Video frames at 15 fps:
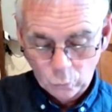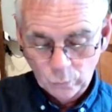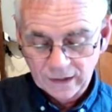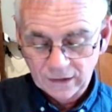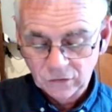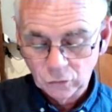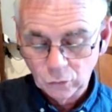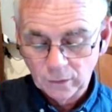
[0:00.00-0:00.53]

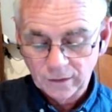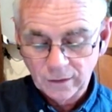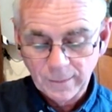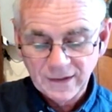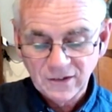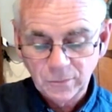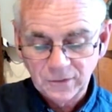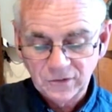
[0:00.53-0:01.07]
Okay, so it
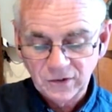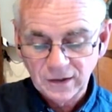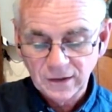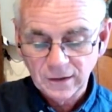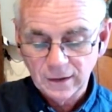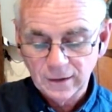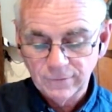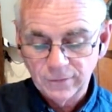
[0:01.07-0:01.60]
remains to be
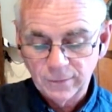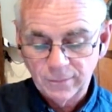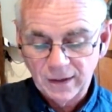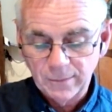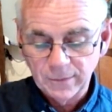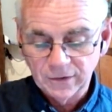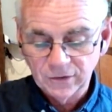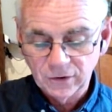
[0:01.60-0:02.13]
seen if
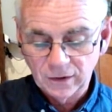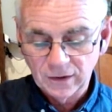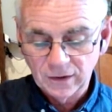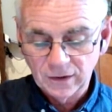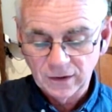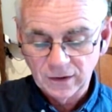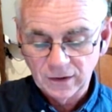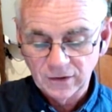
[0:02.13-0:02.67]
the Prime
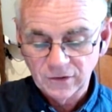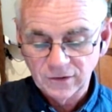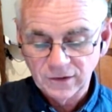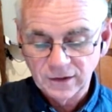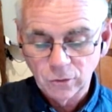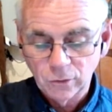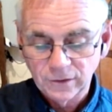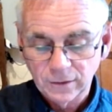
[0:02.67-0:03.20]
Minister is
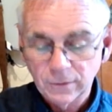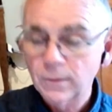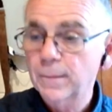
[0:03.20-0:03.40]
indeed going to